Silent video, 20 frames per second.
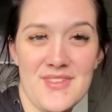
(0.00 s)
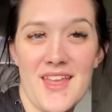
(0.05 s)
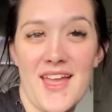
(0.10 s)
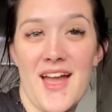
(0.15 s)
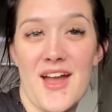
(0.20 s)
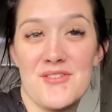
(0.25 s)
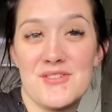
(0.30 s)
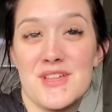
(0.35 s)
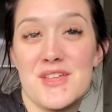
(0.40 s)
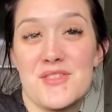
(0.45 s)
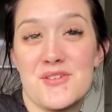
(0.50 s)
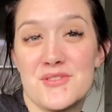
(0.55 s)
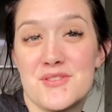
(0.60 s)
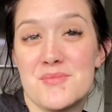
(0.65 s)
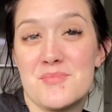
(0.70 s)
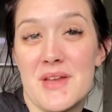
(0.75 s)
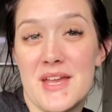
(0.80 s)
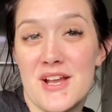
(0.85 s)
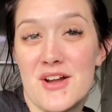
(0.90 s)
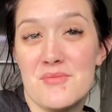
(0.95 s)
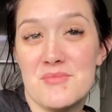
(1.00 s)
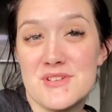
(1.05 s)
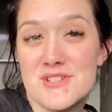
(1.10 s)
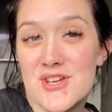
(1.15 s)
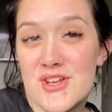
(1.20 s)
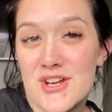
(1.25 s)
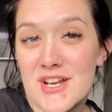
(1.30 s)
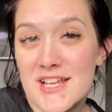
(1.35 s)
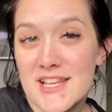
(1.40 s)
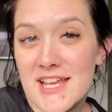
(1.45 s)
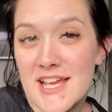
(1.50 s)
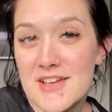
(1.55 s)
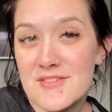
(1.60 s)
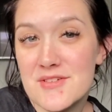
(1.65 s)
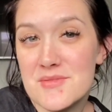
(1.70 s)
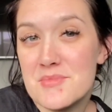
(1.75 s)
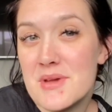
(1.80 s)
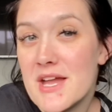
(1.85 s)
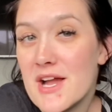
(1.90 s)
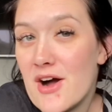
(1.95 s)
I really thought that being on maternity leave
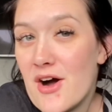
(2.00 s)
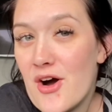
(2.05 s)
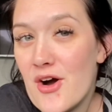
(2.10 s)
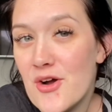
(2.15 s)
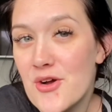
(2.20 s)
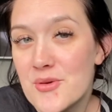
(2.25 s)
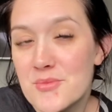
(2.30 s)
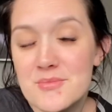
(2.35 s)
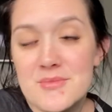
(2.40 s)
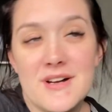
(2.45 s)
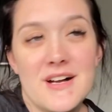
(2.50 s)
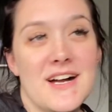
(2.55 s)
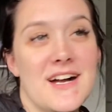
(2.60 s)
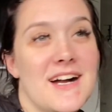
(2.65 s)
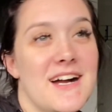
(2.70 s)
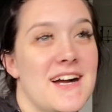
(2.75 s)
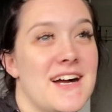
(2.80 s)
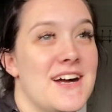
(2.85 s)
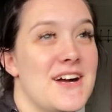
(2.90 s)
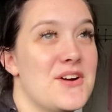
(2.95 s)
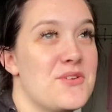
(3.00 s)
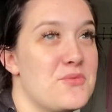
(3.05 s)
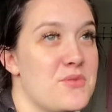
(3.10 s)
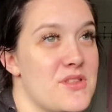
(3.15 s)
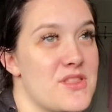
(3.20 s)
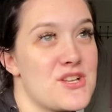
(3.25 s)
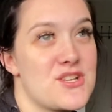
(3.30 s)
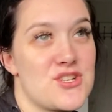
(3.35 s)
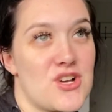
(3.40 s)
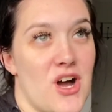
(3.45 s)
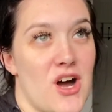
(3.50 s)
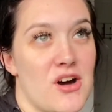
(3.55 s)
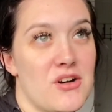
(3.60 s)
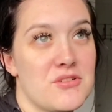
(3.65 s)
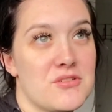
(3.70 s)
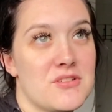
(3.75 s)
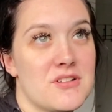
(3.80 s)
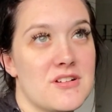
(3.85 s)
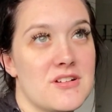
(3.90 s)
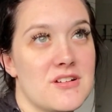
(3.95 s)
and being at home with a
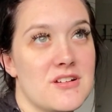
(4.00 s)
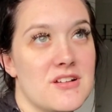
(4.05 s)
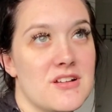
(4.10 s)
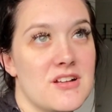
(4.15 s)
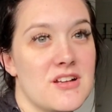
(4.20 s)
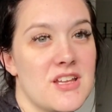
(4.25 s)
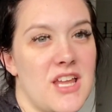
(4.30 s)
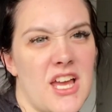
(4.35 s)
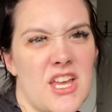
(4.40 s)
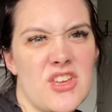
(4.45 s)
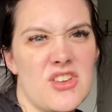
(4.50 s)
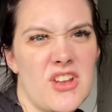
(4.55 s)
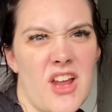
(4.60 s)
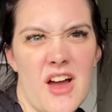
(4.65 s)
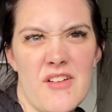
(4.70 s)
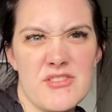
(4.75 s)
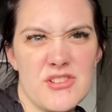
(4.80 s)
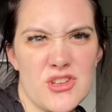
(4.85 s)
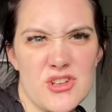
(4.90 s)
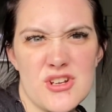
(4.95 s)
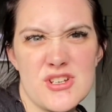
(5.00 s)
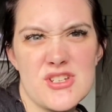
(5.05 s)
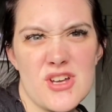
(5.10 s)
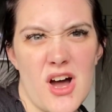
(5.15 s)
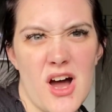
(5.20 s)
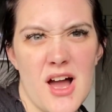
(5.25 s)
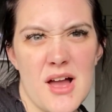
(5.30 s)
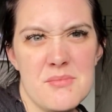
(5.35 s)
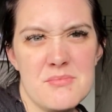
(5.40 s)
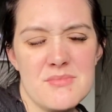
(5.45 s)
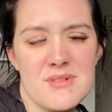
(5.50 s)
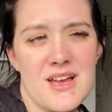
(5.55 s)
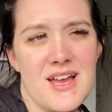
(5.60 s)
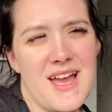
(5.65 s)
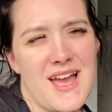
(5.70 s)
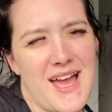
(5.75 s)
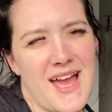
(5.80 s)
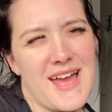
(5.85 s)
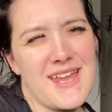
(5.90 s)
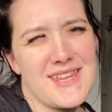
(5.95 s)
child, like you'd have a lot of time.
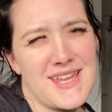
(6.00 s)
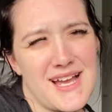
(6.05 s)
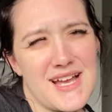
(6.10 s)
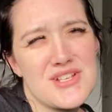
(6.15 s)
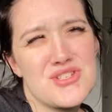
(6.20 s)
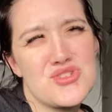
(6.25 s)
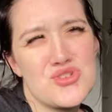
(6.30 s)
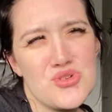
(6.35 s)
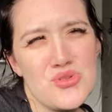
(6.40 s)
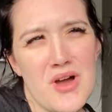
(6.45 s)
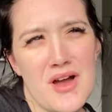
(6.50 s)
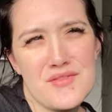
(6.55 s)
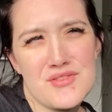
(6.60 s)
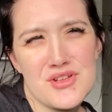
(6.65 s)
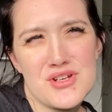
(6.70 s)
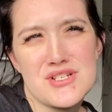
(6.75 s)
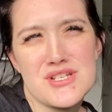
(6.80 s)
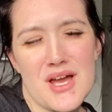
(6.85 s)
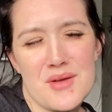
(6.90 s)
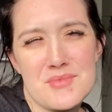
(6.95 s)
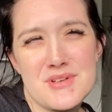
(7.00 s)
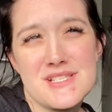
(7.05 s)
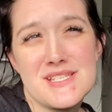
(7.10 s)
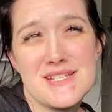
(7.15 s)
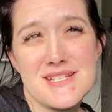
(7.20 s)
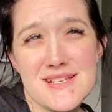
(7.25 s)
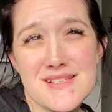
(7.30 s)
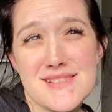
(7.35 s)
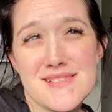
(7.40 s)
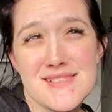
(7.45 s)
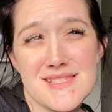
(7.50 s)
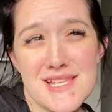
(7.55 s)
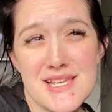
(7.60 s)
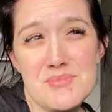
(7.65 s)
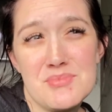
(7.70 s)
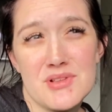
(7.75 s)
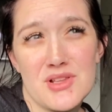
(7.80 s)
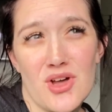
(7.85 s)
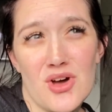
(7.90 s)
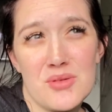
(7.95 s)
And like I do have a lot of time because he does sleep
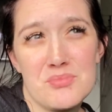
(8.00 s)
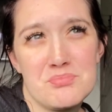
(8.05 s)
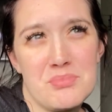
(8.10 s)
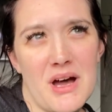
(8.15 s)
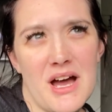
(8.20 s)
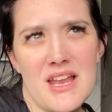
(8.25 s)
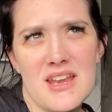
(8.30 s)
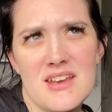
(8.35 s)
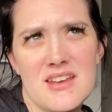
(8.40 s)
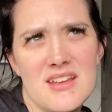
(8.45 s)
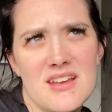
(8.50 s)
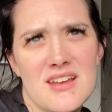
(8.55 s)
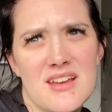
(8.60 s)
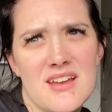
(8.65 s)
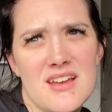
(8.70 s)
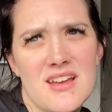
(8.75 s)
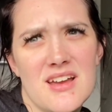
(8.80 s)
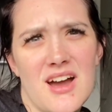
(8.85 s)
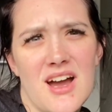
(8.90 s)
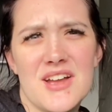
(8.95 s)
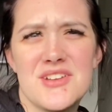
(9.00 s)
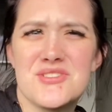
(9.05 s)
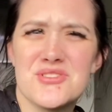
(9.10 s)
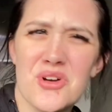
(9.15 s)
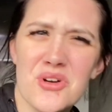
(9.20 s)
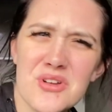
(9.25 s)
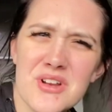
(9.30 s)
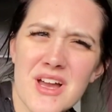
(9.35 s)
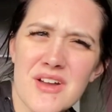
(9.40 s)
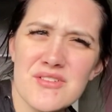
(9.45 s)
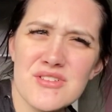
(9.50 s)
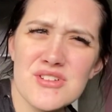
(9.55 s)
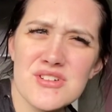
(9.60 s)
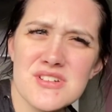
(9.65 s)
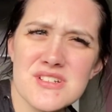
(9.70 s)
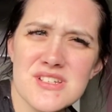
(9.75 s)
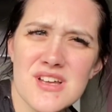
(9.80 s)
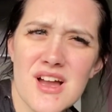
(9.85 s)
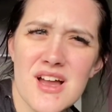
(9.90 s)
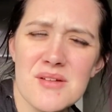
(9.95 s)
a lot, but I don't have a lot of
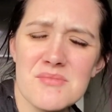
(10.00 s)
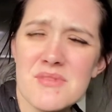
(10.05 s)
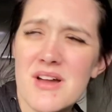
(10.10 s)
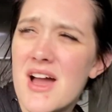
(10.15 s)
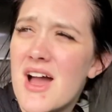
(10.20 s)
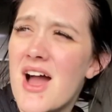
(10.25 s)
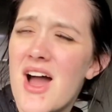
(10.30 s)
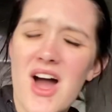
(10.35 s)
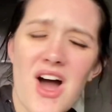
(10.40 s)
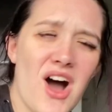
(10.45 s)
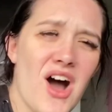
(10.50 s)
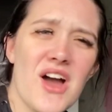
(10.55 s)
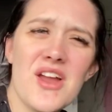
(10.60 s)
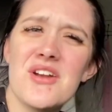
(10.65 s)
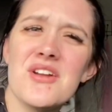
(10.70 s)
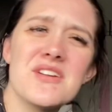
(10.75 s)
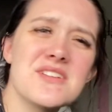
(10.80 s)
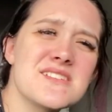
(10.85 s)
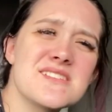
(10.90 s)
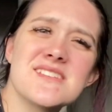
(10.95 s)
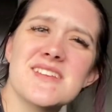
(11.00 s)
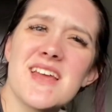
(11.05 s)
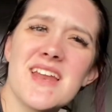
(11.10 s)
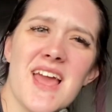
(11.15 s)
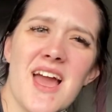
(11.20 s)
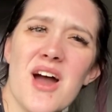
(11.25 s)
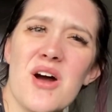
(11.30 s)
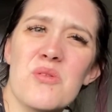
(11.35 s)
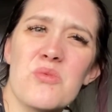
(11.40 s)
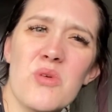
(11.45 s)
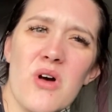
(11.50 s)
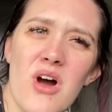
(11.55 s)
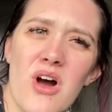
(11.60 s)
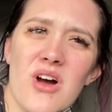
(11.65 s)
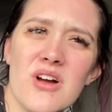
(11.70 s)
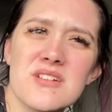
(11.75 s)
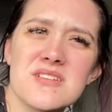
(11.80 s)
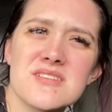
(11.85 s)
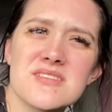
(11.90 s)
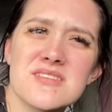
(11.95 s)
time. I don't understand how it
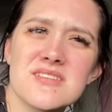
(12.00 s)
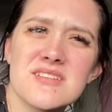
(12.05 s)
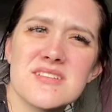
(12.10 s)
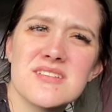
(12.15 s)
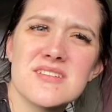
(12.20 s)
works.